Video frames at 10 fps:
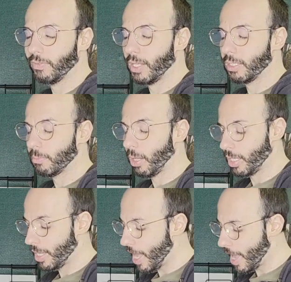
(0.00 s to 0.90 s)
and by
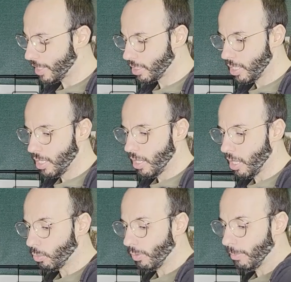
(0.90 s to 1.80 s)
that
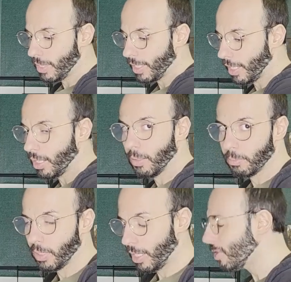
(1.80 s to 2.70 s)
it will be thickened up.
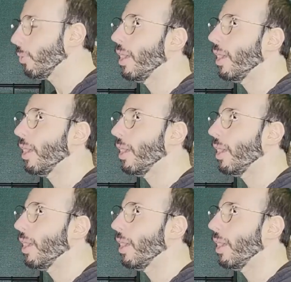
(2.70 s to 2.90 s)
This is